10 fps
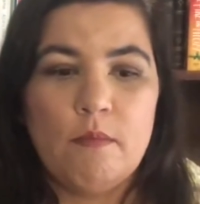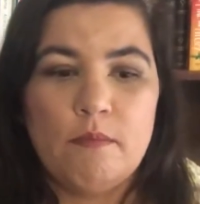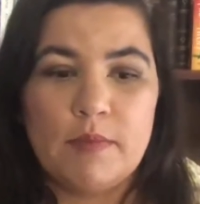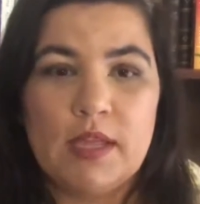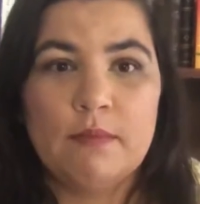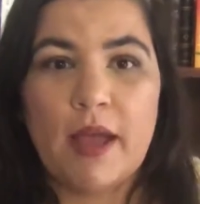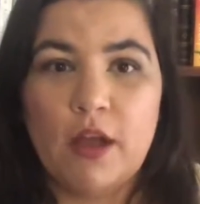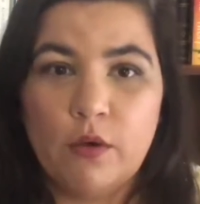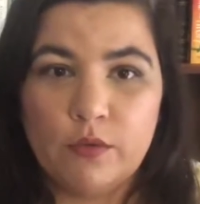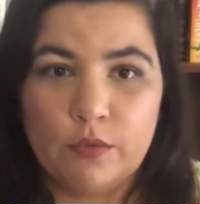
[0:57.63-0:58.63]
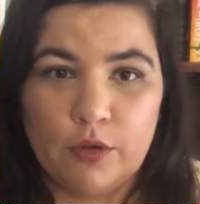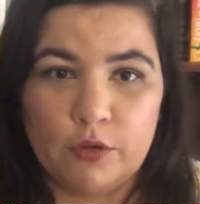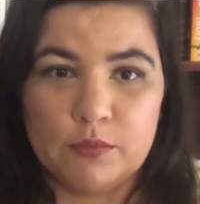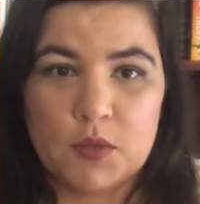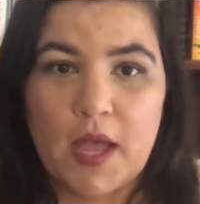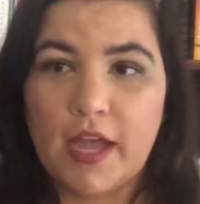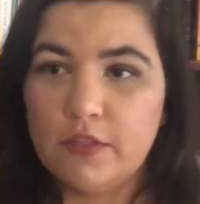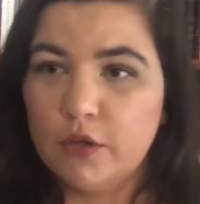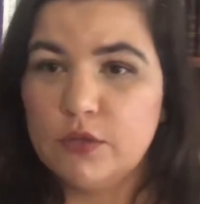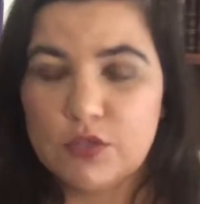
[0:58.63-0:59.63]
in my own room. So I
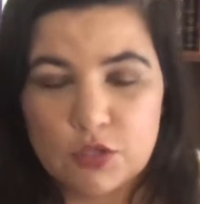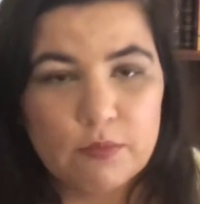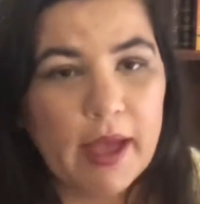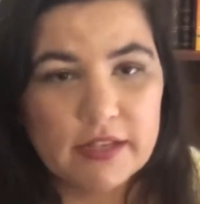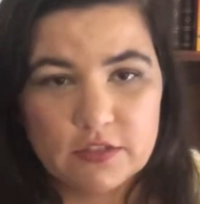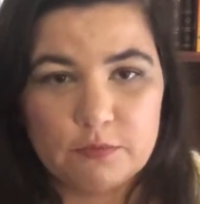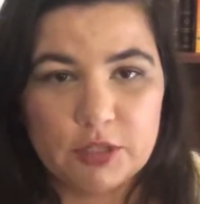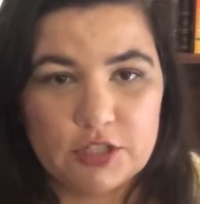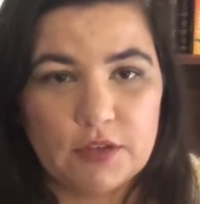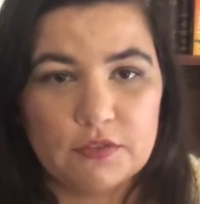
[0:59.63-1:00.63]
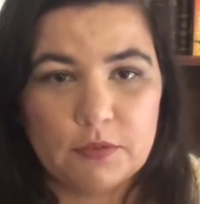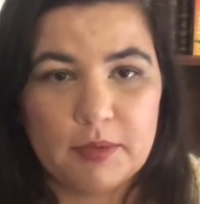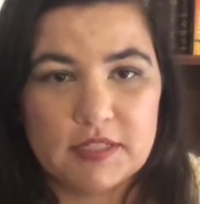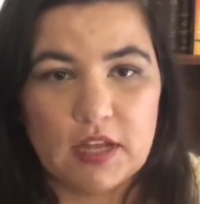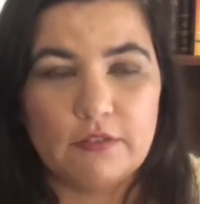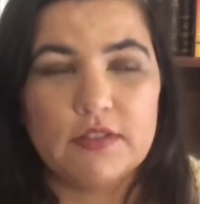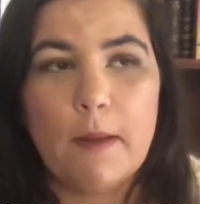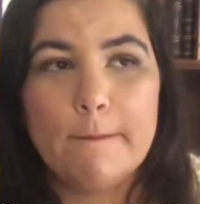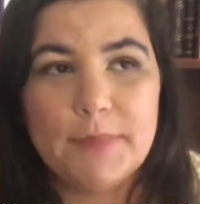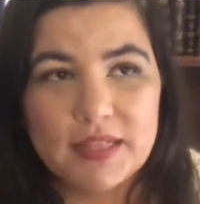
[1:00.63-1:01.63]
had those two massive bookshelves for myself.
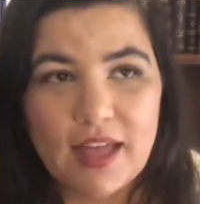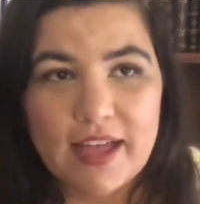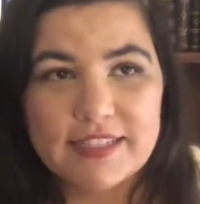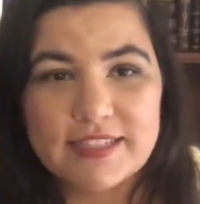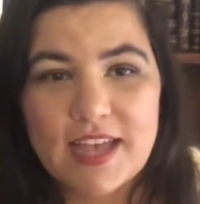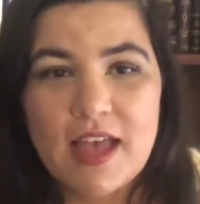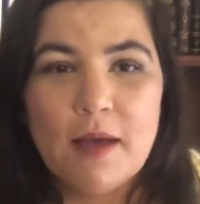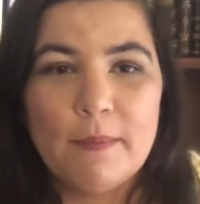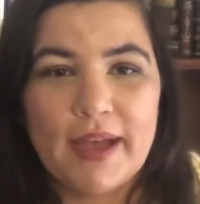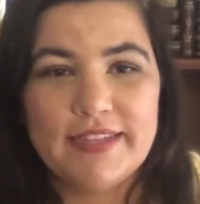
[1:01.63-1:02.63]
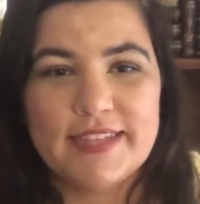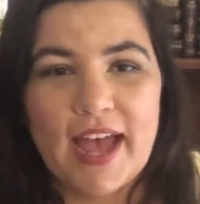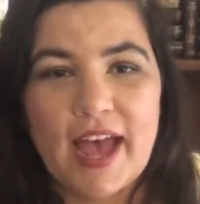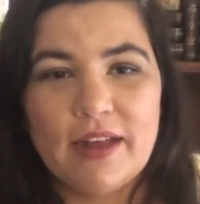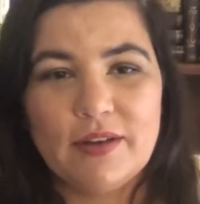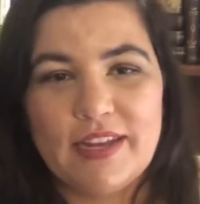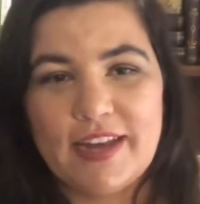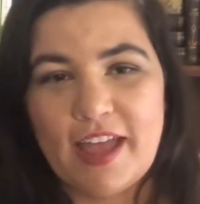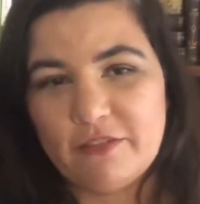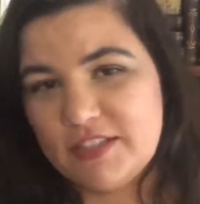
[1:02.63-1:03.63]
Plus, my dad,
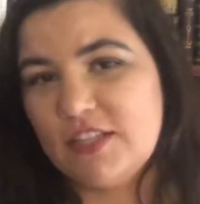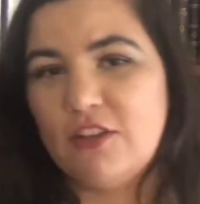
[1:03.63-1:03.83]
in every single